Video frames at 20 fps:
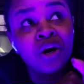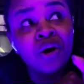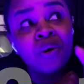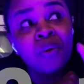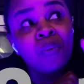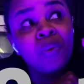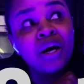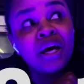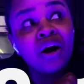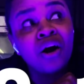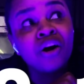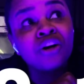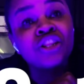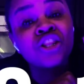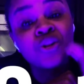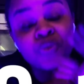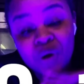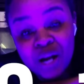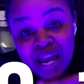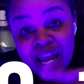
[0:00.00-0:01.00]
we are
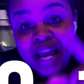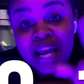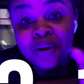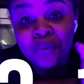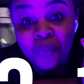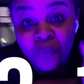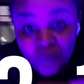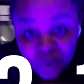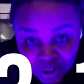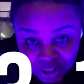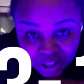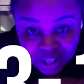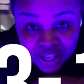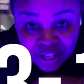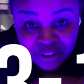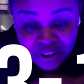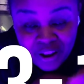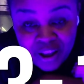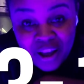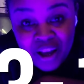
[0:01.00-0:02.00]

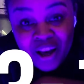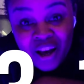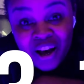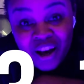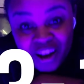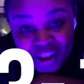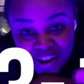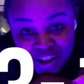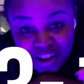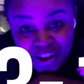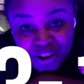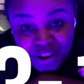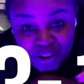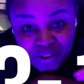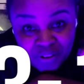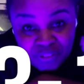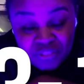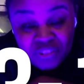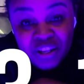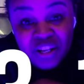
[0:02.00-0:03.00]
3-1
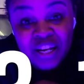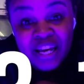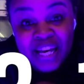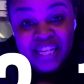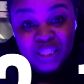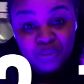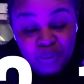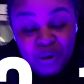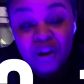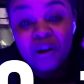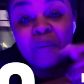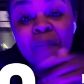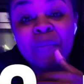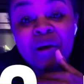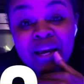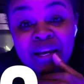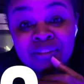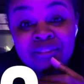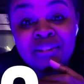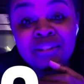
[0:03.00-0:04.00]
of
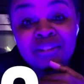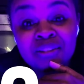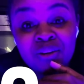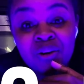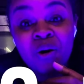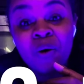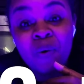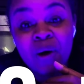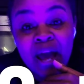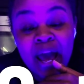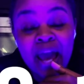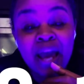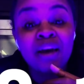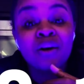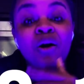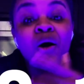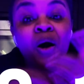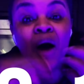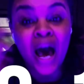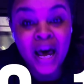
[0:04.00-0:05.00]
experiments. Okay,
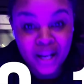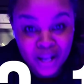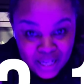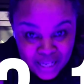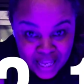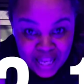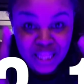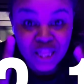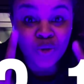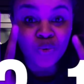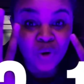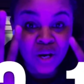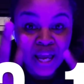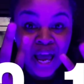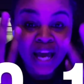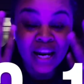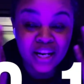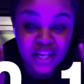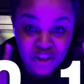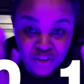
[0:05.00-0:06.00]
I
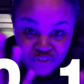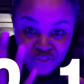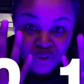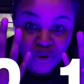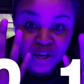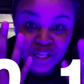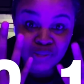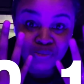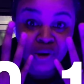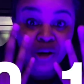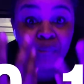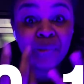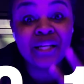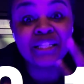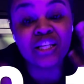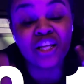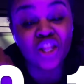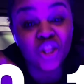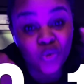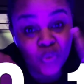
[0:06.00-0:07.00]
did 4 experiments
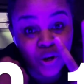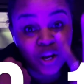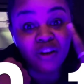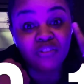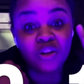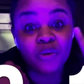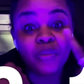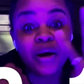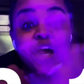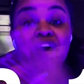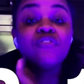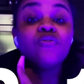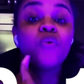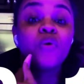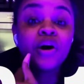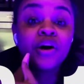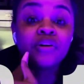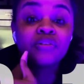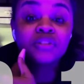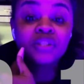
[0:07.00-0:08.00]
and 3 of them have
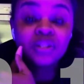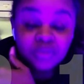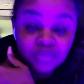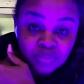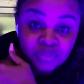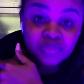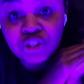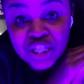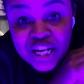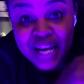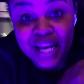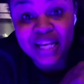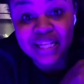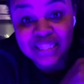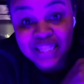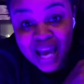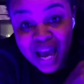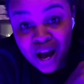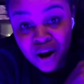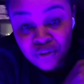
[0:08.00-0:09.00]
worked. Check us
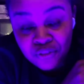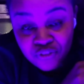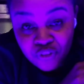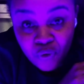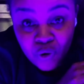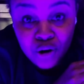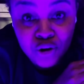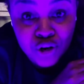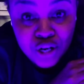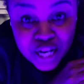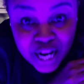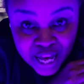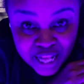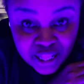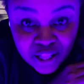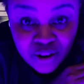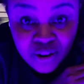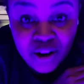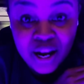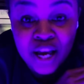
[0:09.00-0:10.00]
out for
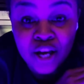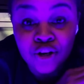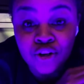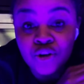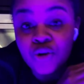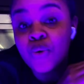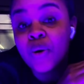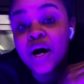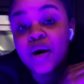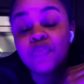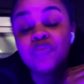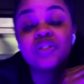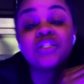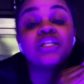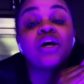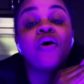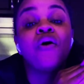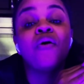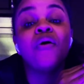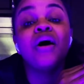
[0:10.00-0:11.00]
another new
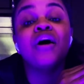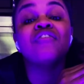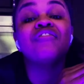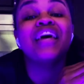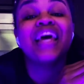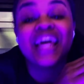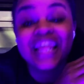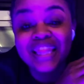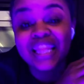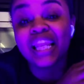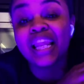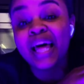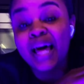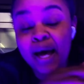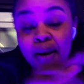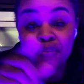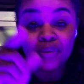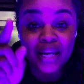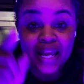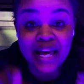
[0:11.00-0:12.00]
episode of In the
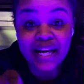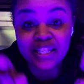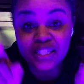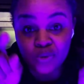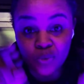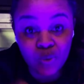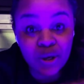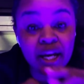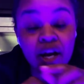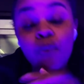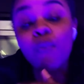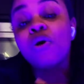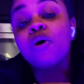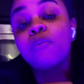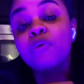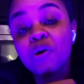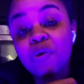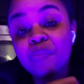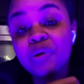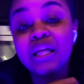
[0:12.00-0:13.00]
Lab next week, where
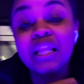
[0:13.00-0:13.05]
we'll be